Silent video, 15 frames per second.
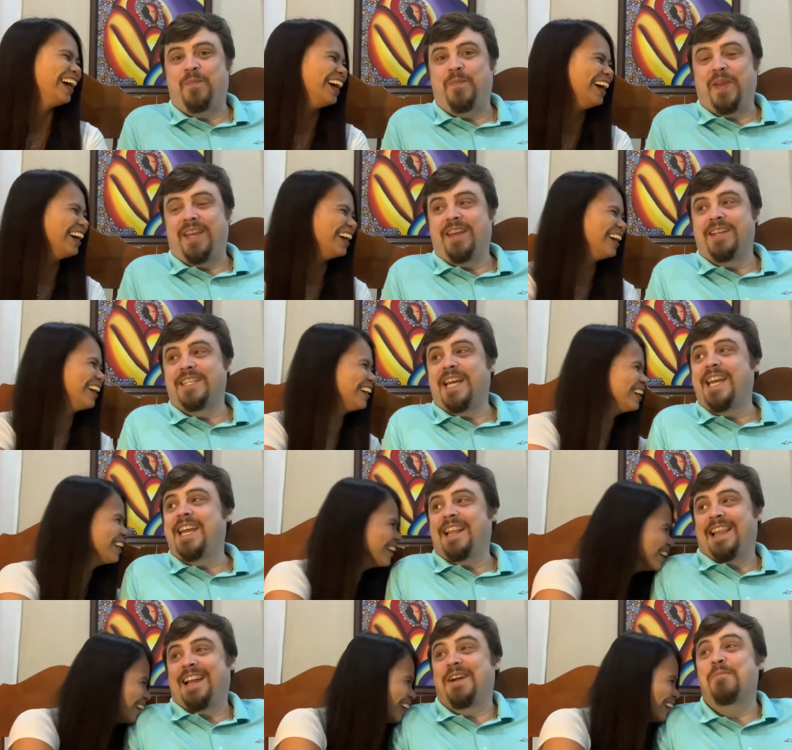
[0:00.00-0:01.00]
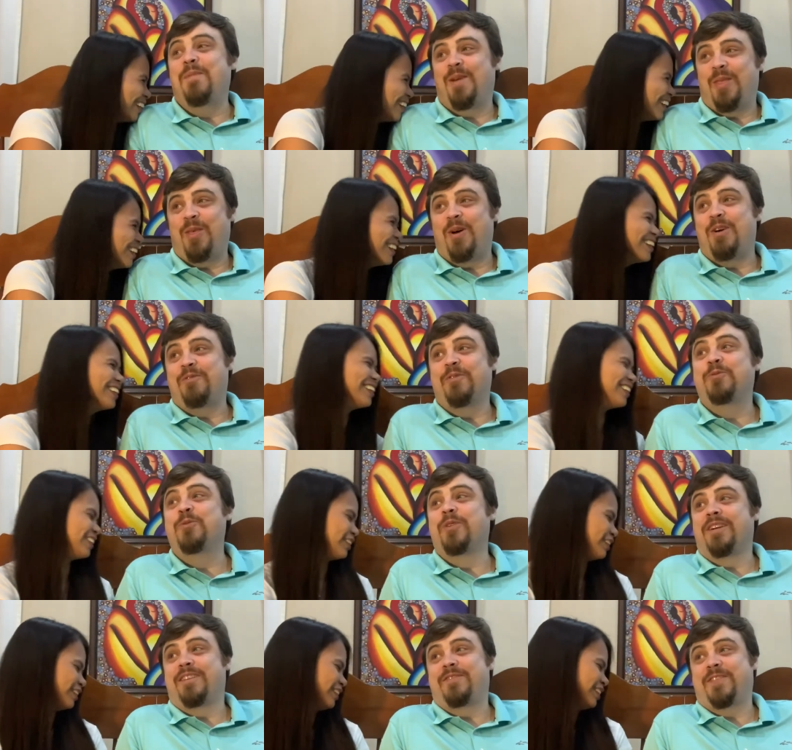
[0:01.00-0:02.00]
Speaker 1: because I get like a month off of
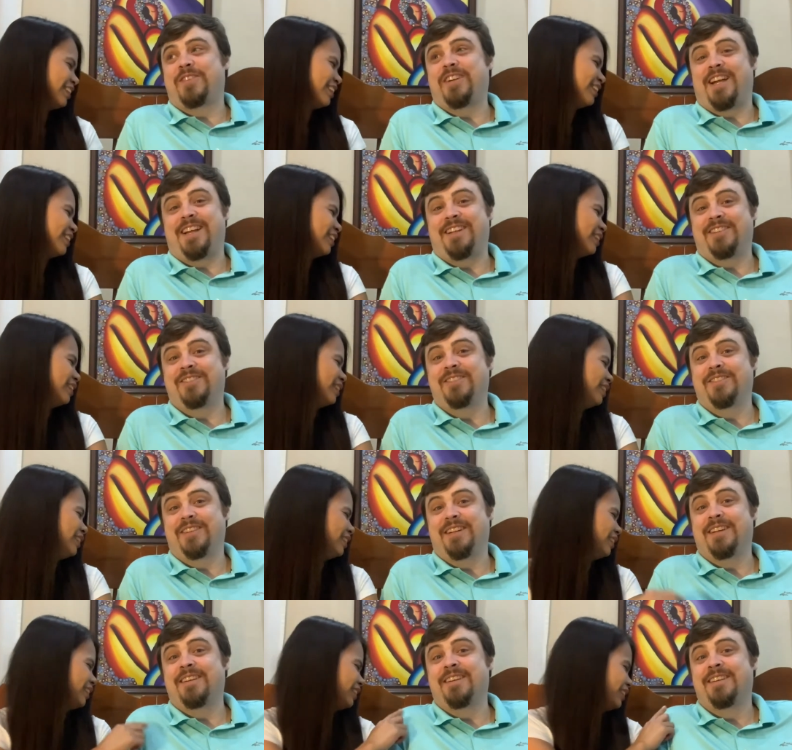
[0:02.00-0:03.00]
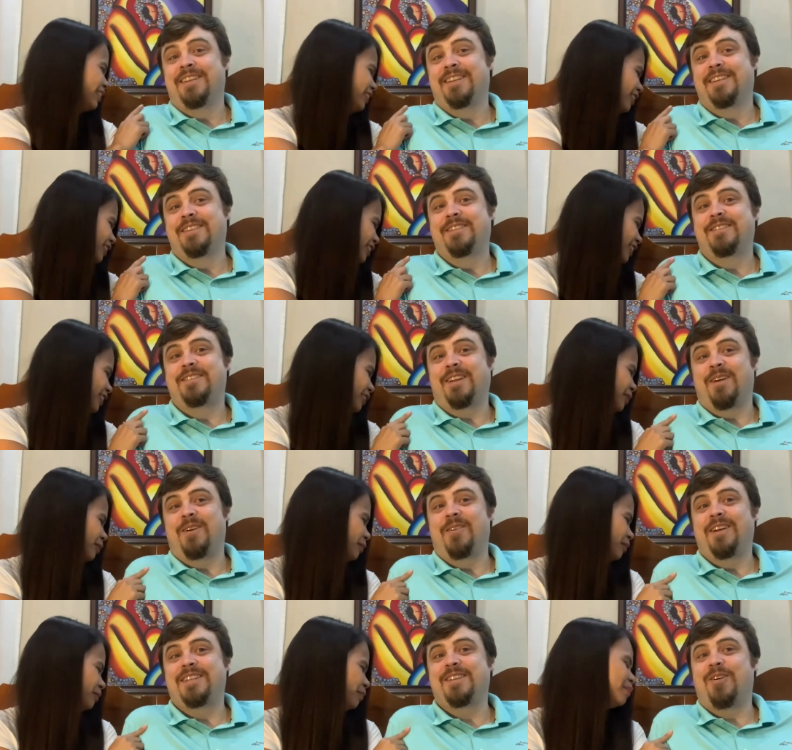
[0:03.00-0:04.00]
work for Chinese New Year.
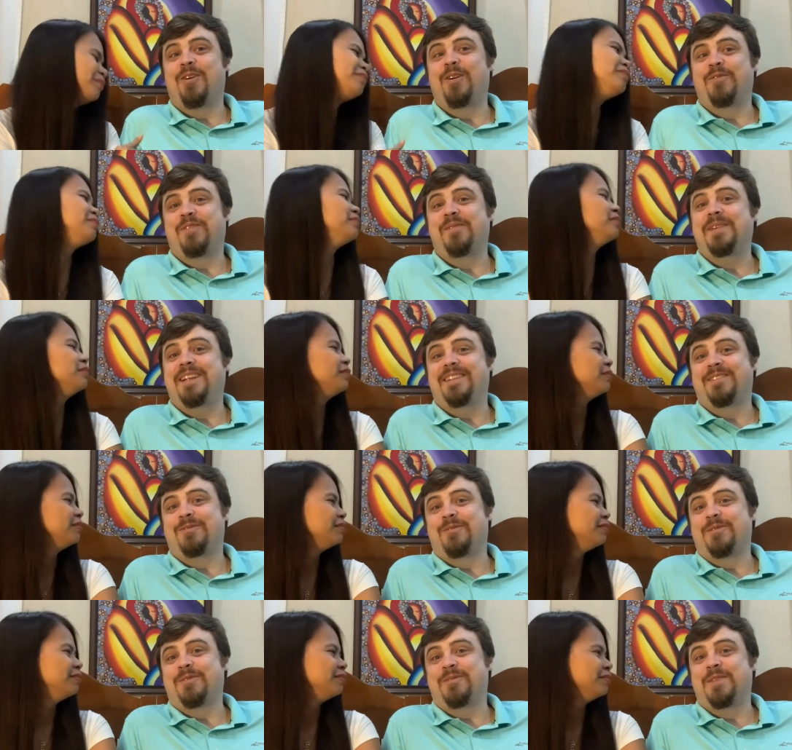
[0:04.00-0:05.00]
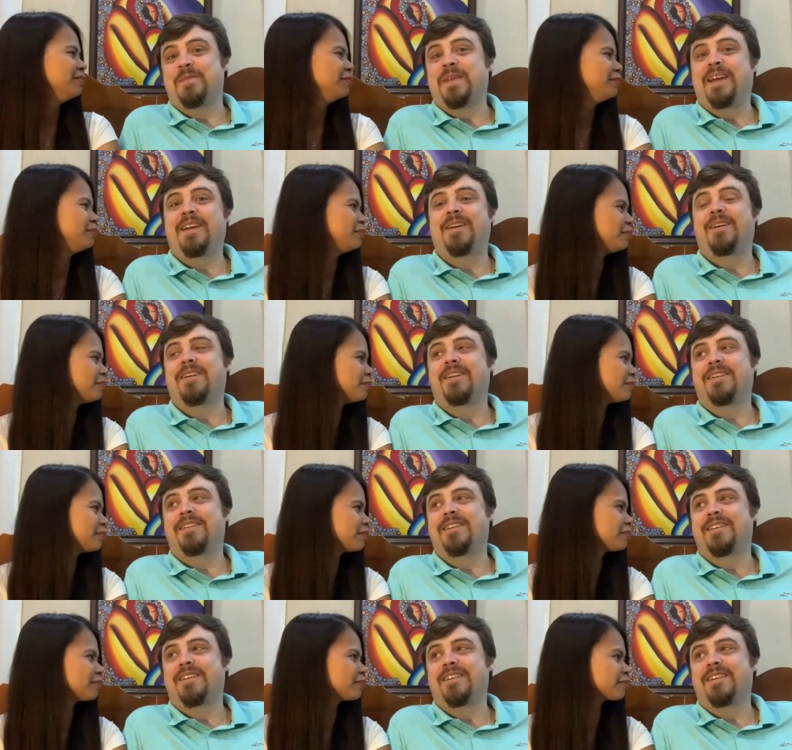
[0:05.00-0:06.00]
So it's hard for me to sort of
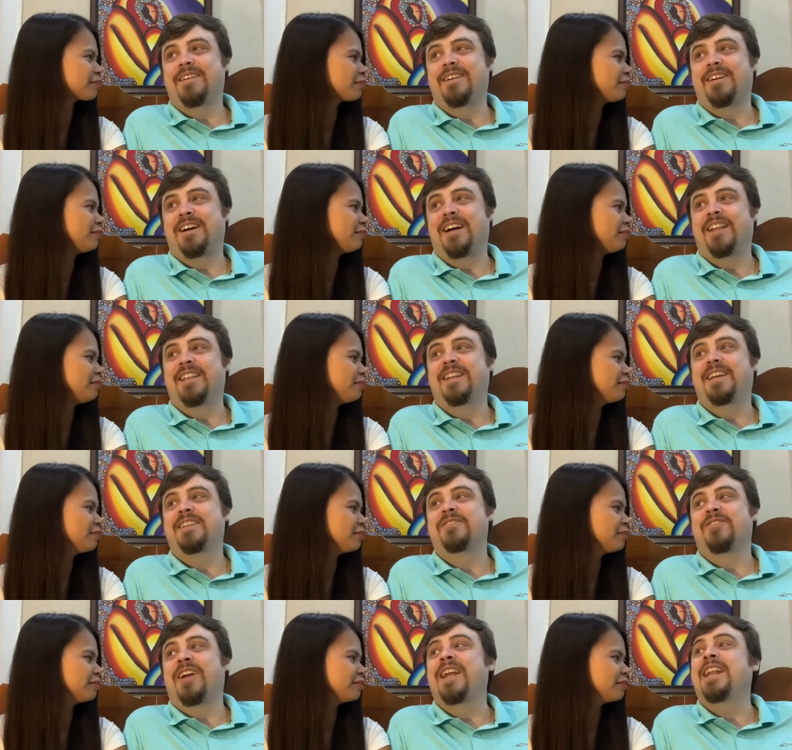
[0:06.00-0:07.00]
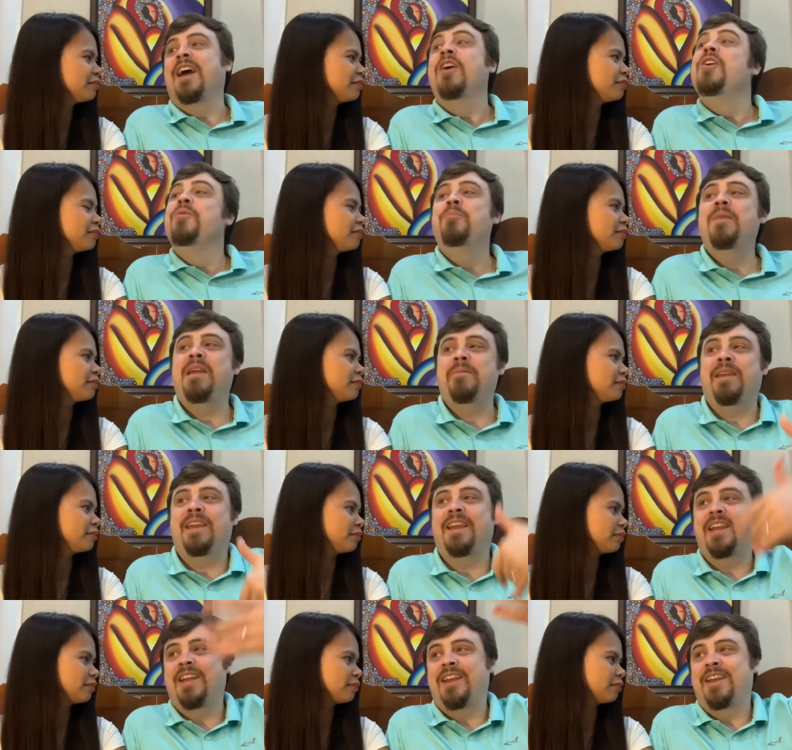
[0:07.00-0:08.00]
compare holidays right now.
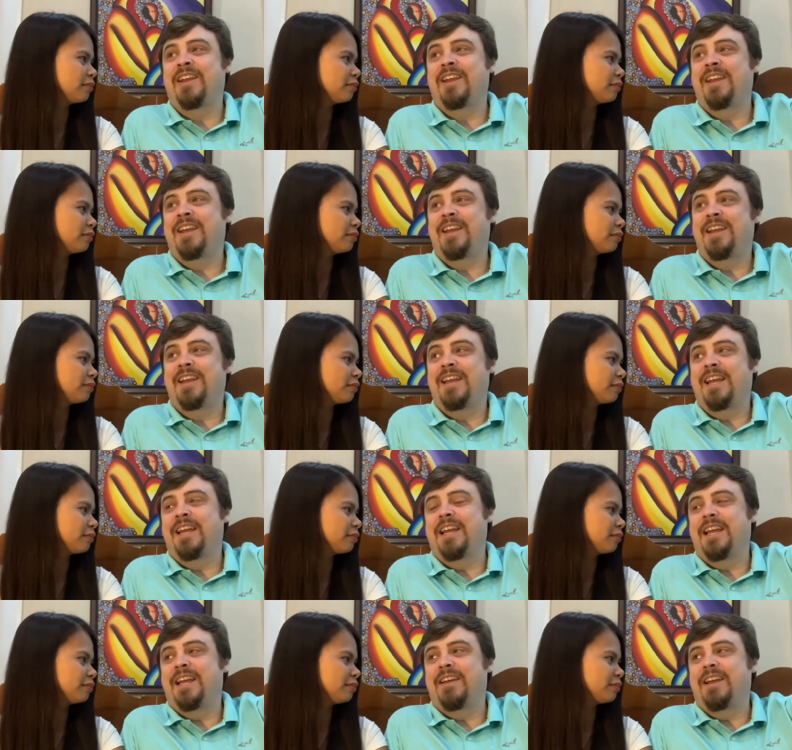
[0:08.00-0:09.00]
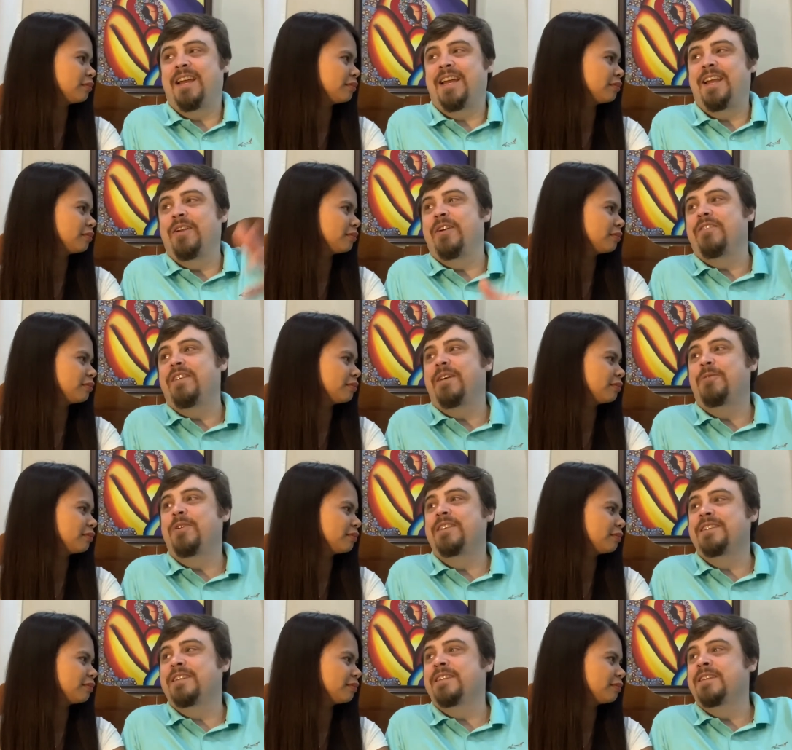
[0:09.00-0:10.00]
Maybe, eh, eh, eh, you know, if I
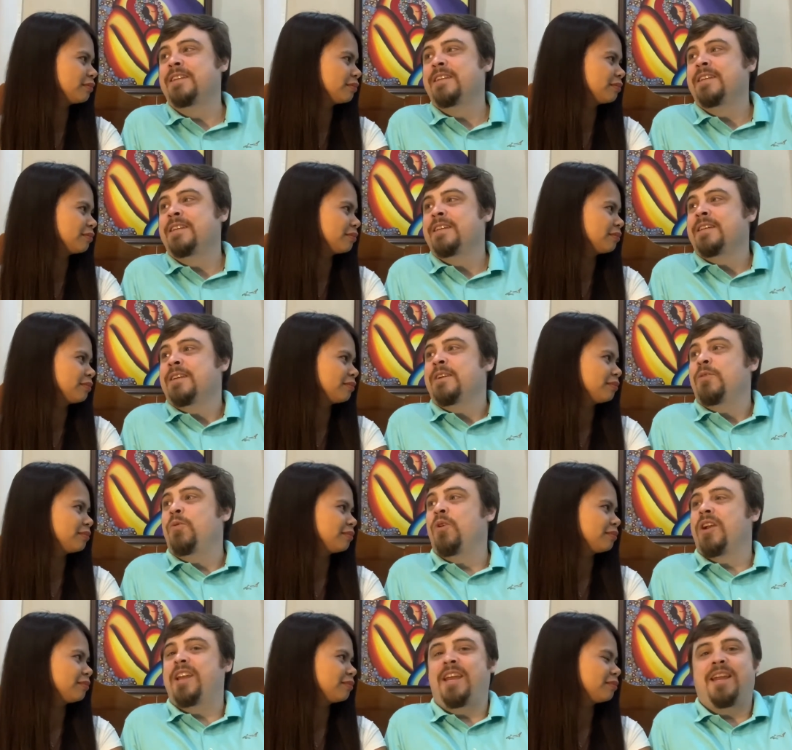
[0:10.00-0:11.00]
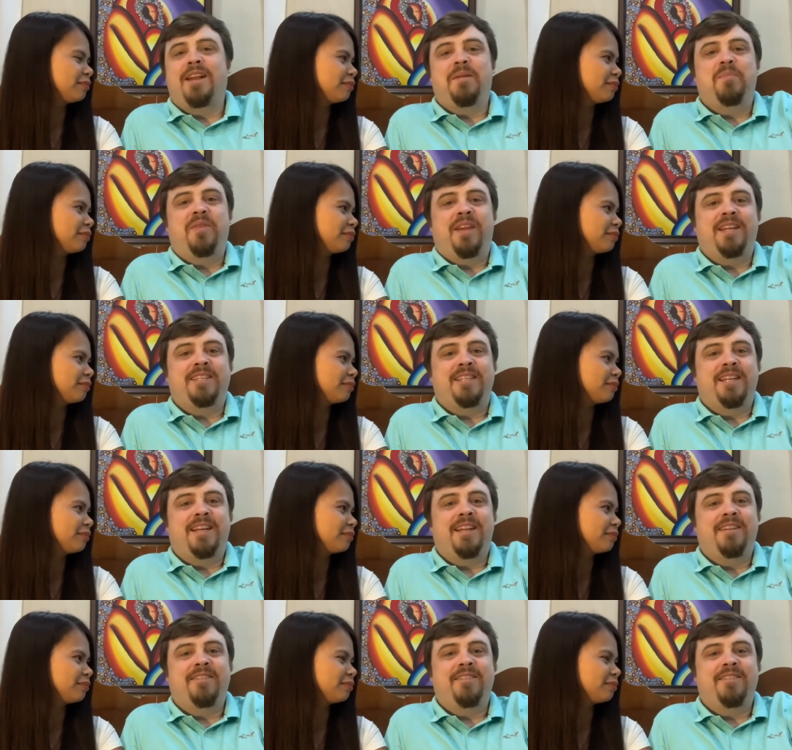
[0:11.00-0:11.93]
wasn't working in a place that